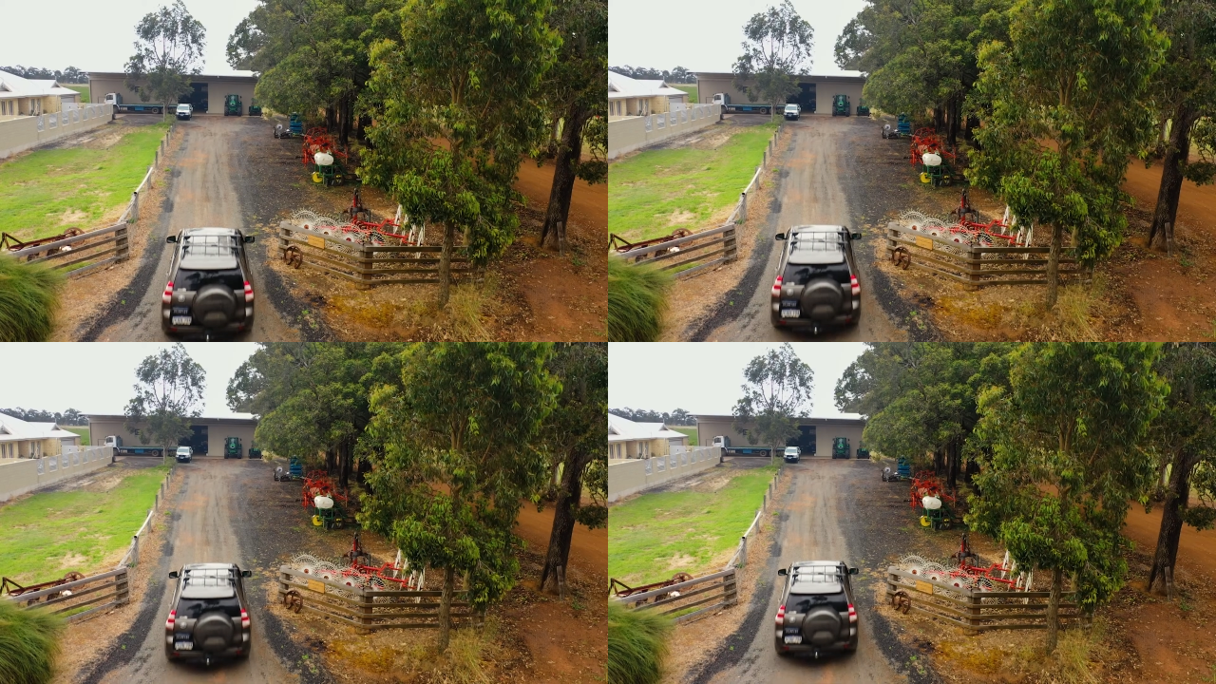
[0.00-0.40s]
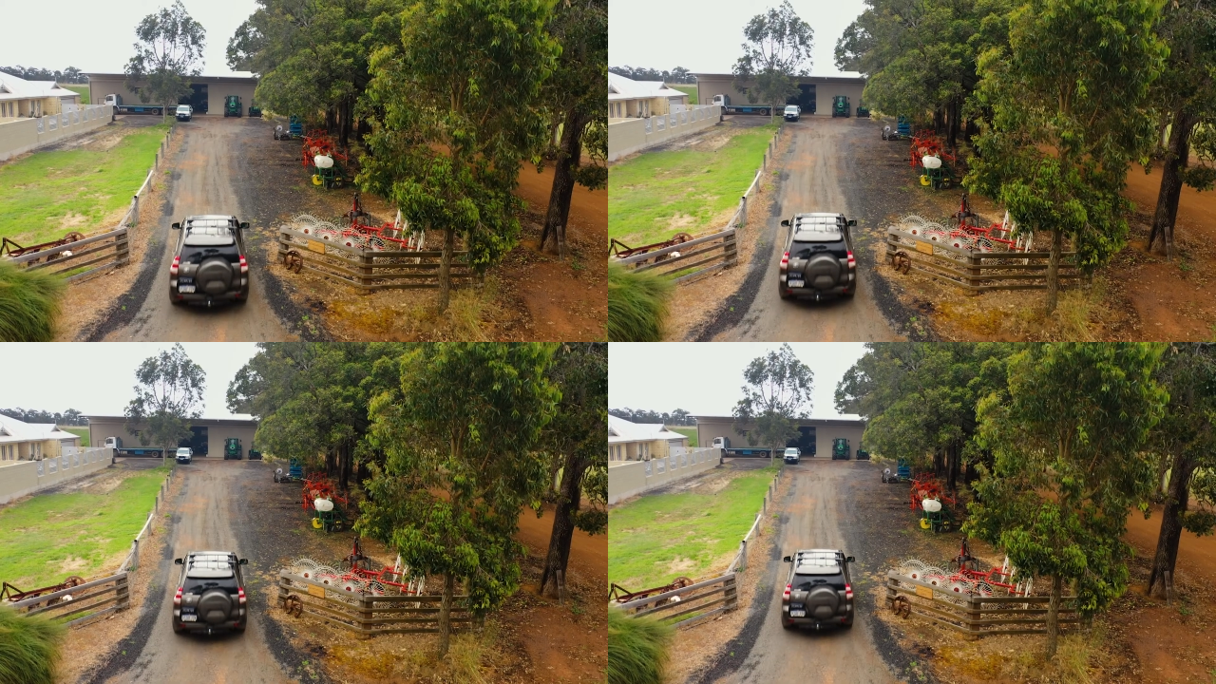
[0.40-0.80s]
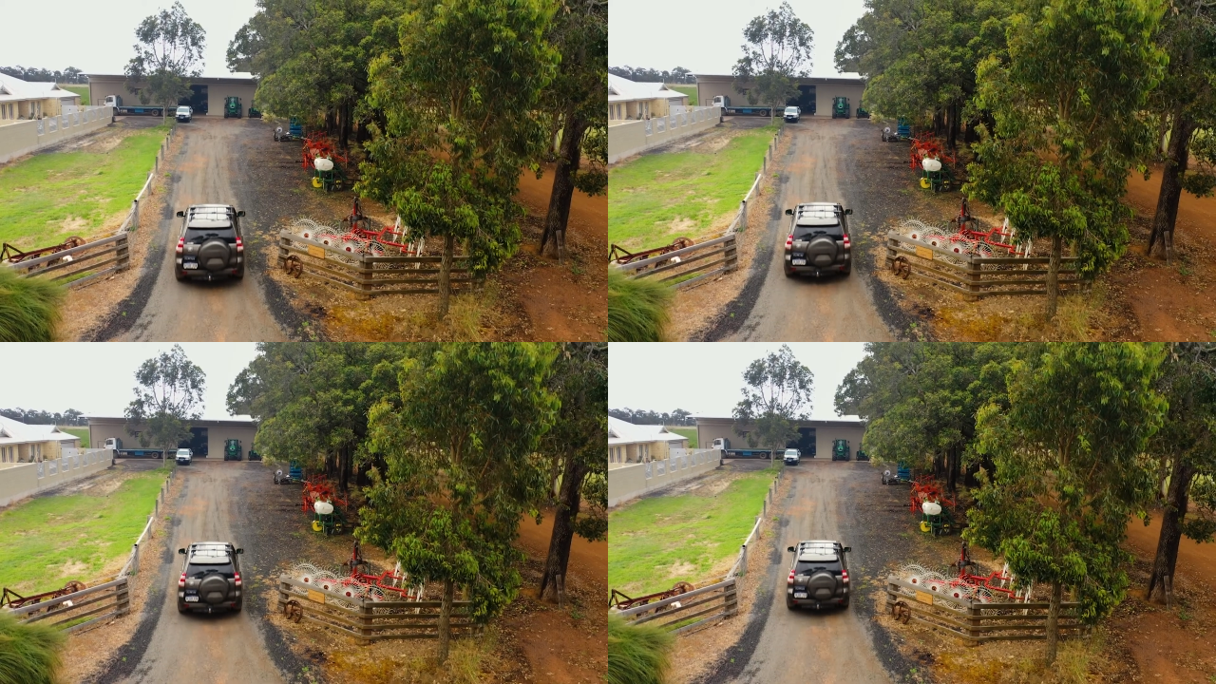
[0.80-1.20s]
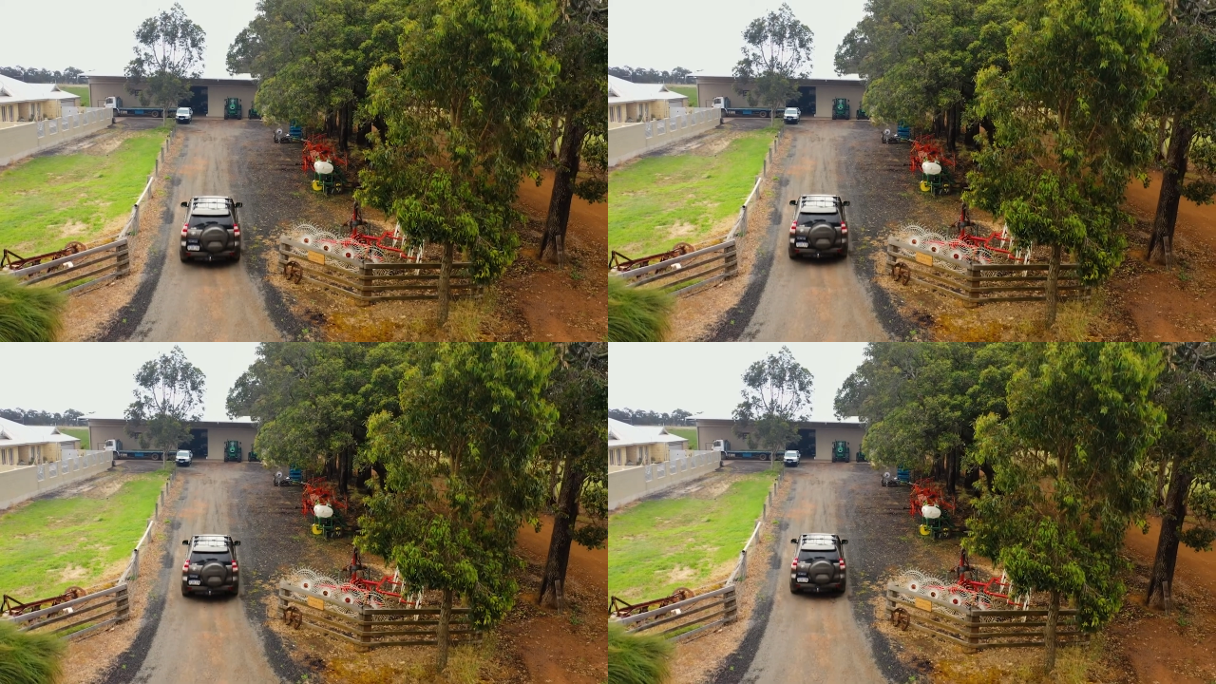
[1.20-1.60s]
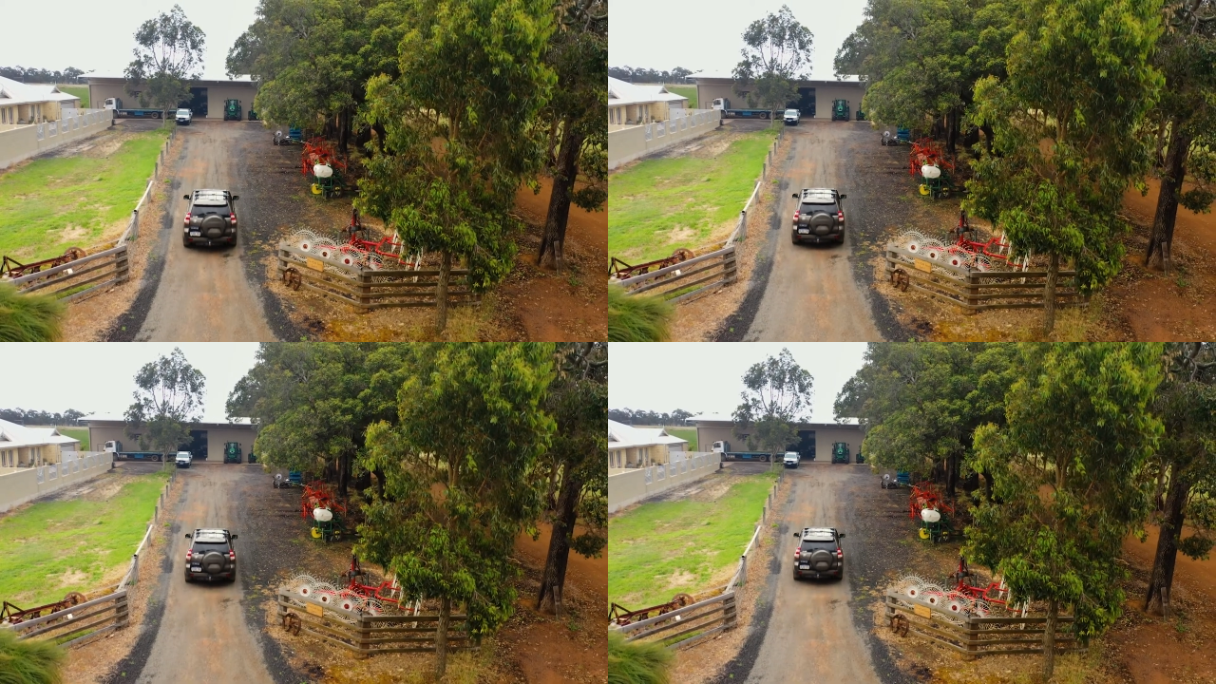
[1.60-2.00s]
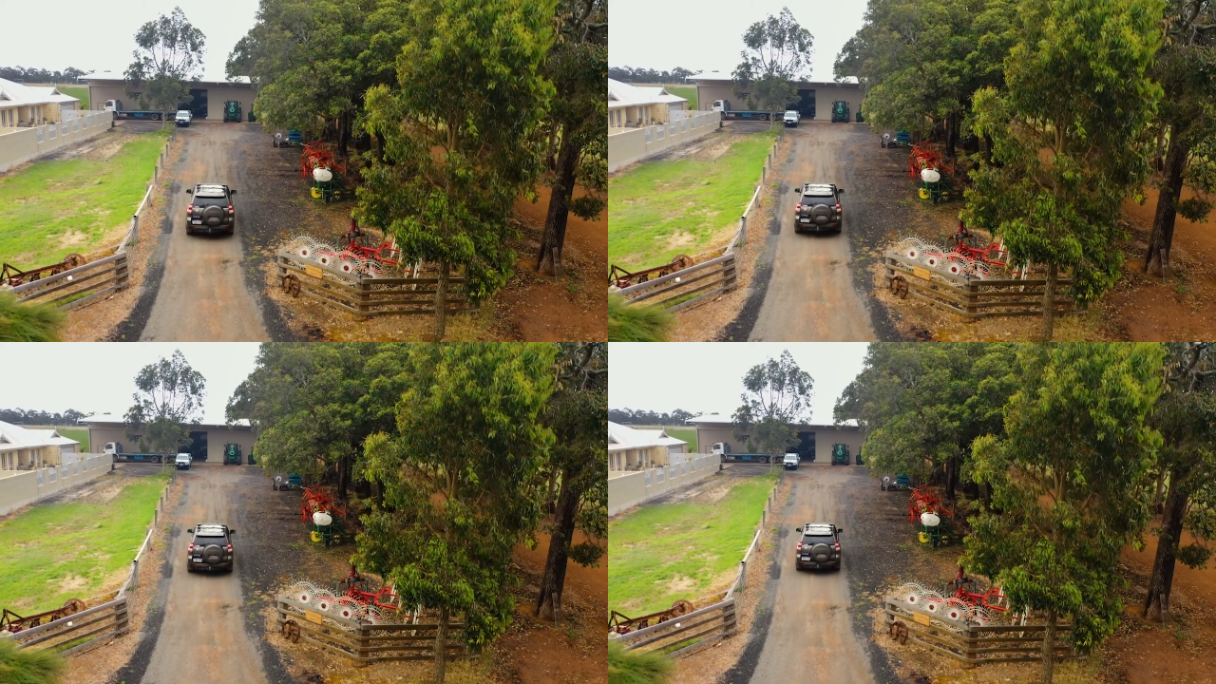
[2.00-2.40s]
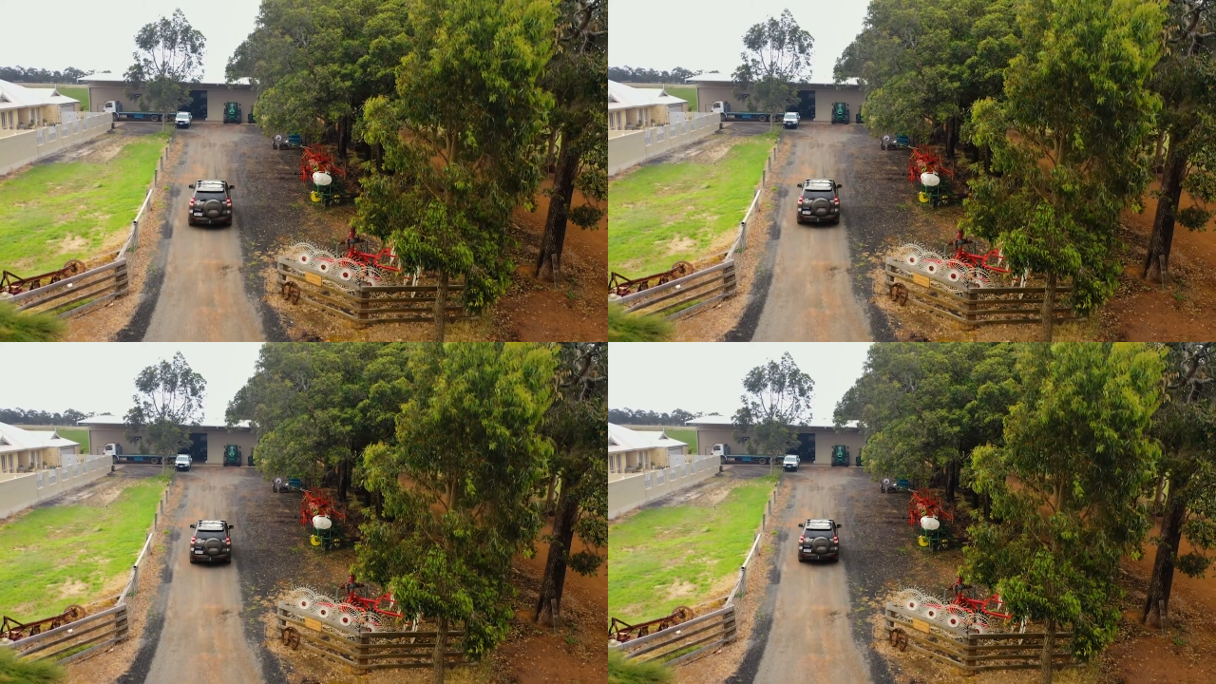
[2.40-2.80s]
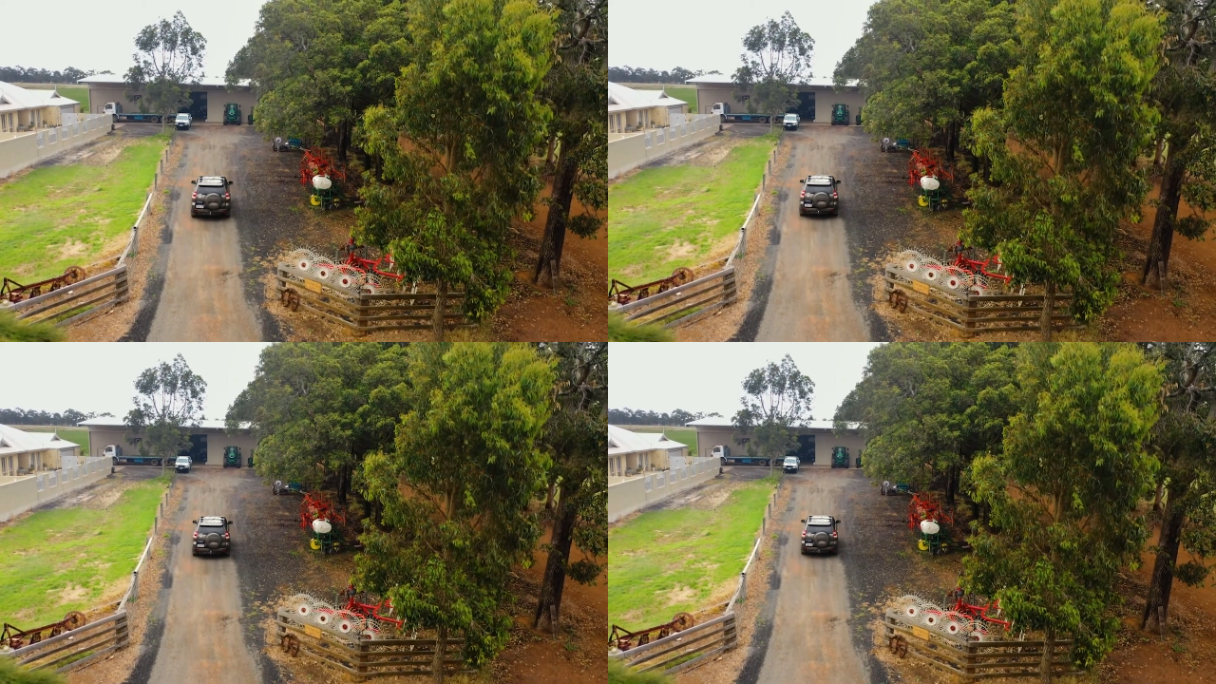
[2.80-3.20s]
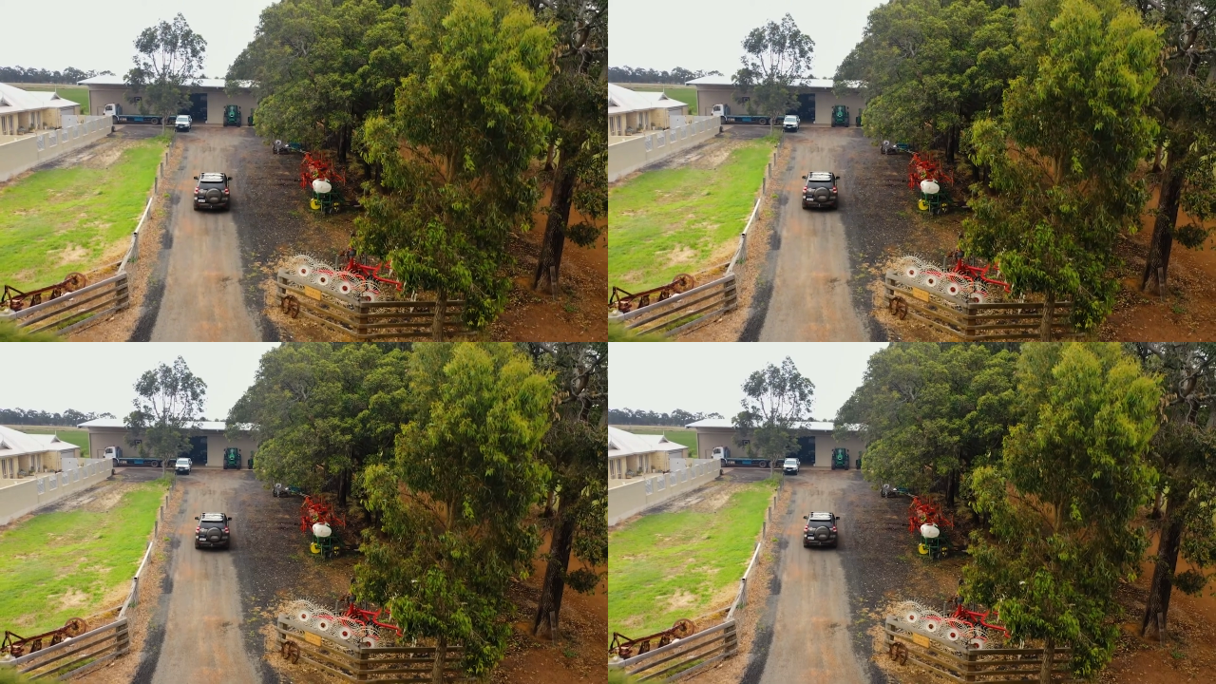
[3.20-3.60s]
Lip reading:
(no speaker visible)